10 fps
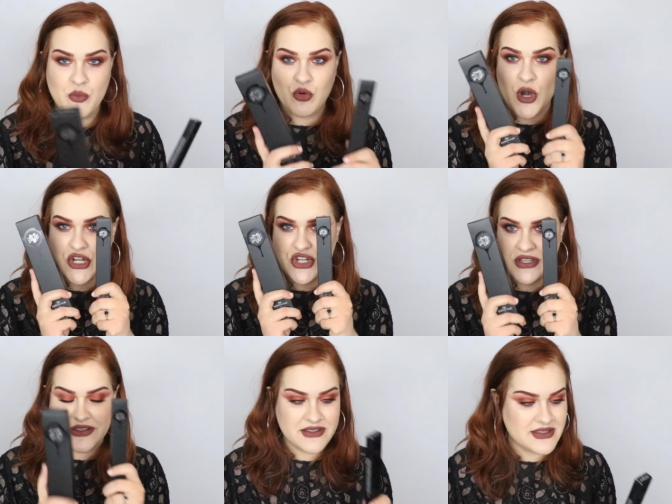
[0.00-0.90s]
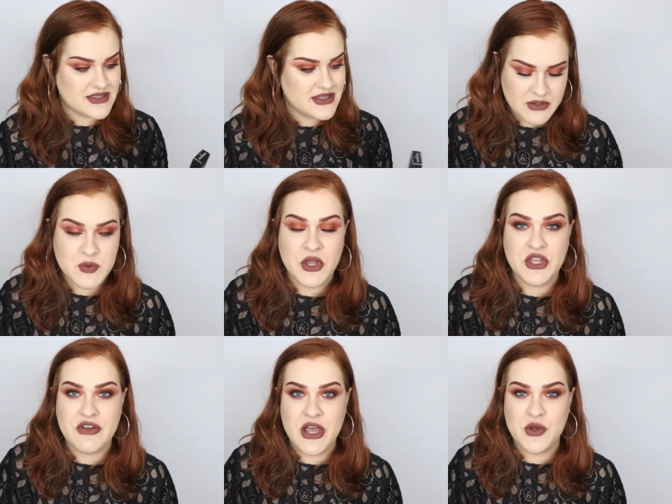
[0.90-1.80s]
brushes. I was walking
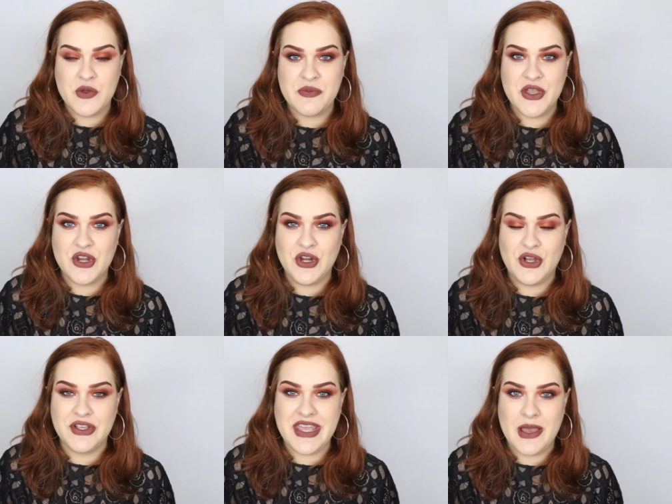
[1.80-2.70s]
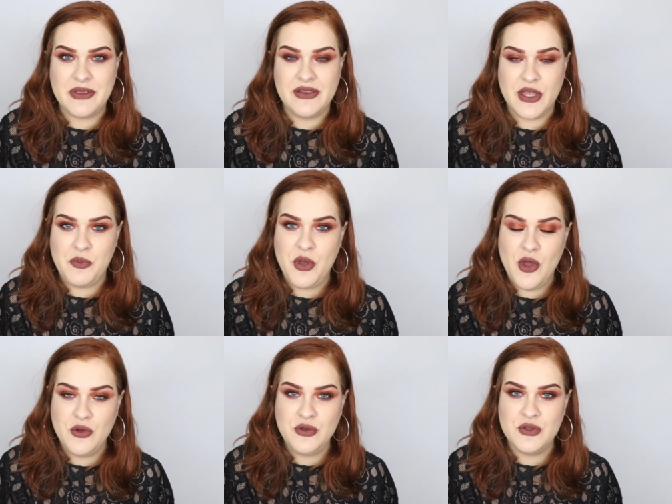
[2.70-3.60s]
around with my girl Gabby
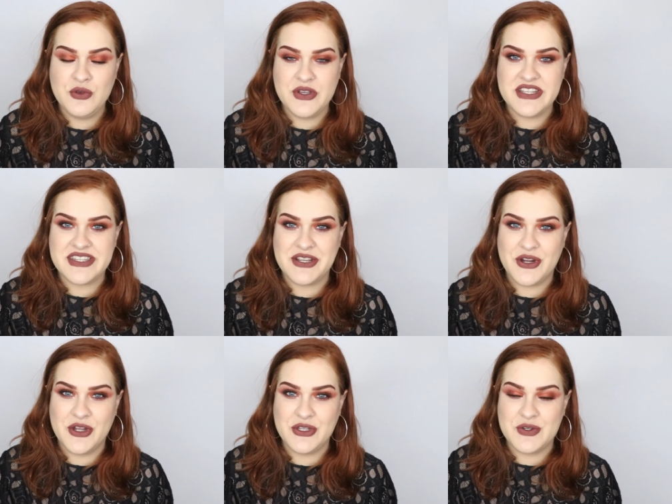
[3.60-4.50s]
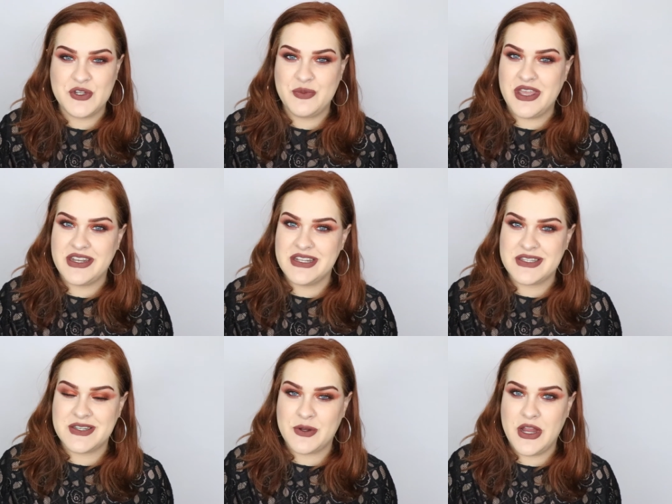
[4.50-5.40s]
Lampone, who is here on YouTube and
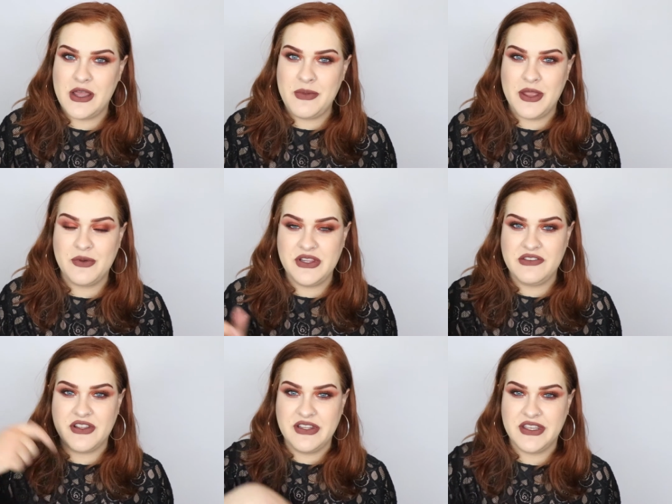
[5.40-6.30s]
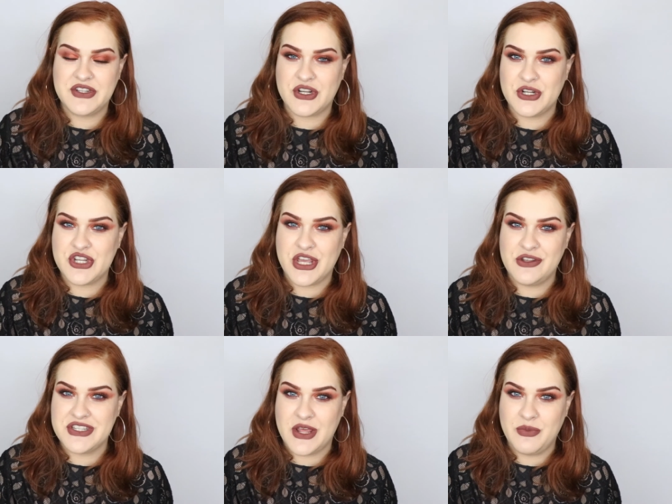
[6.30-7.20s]
Instagram. I will leave a link to her
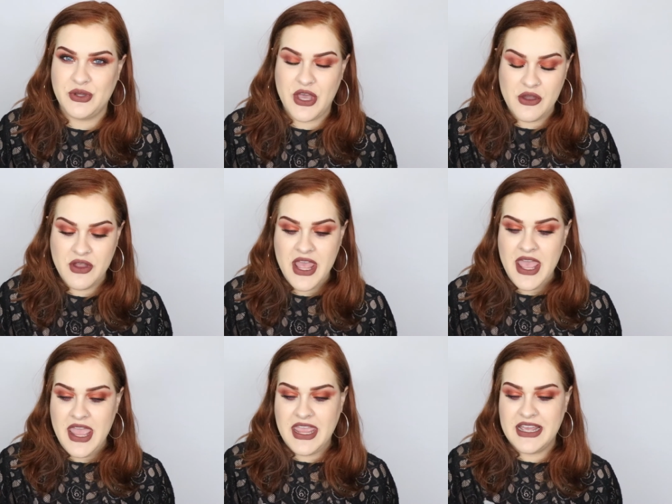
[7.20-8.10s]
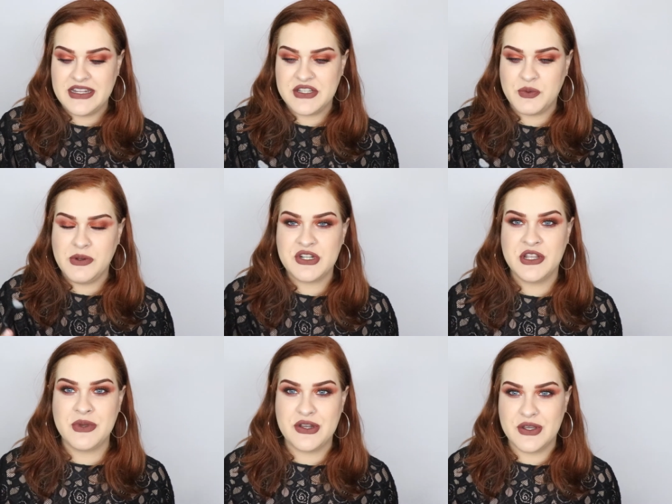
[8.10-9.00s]
channel down below. And we were
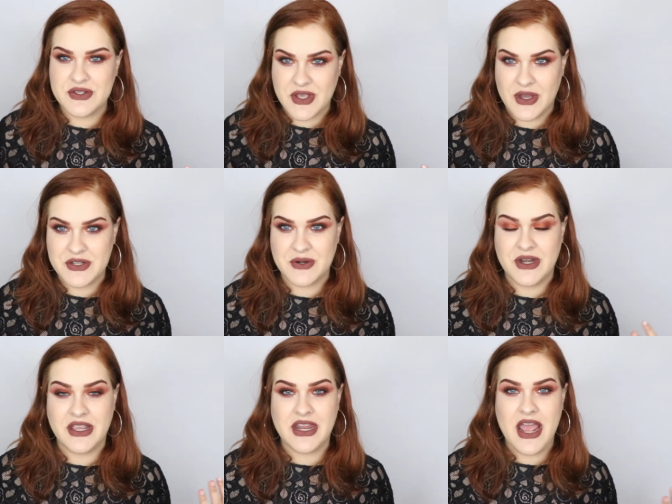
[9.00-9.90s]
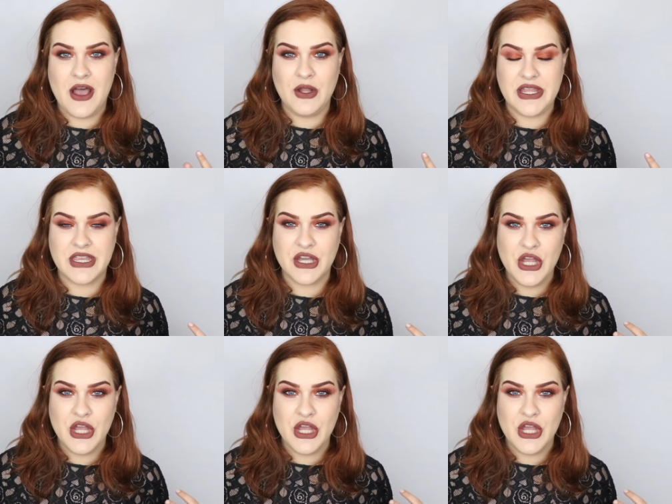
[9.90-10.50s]
talking about nose contouring and how like